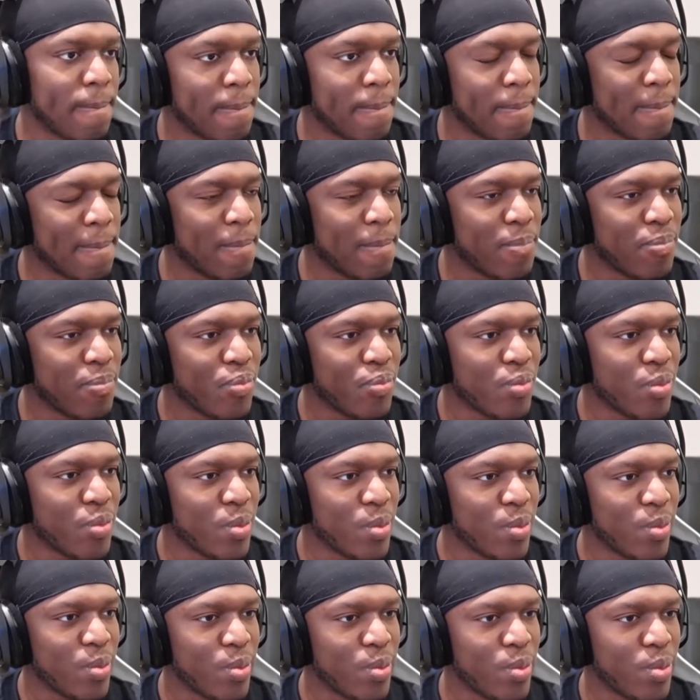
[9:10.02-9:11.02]

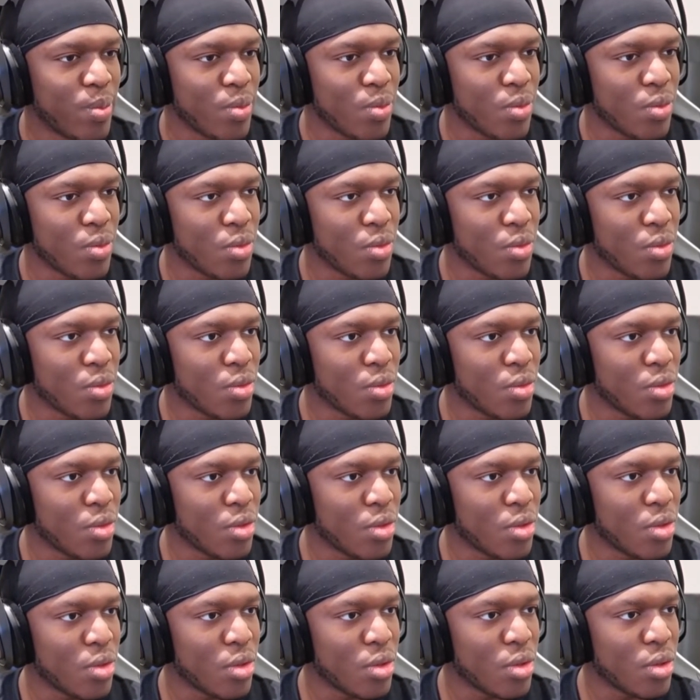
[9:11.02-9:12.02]

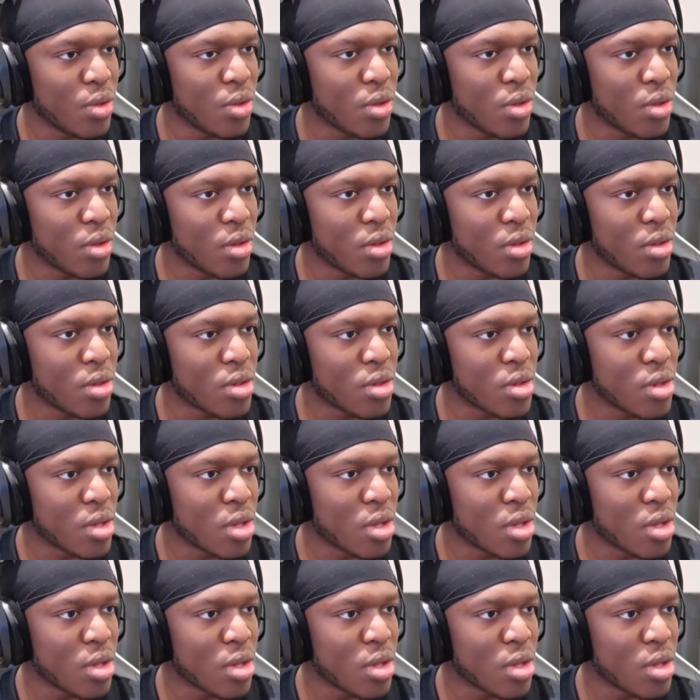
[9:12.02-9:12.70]
Nobody speaks.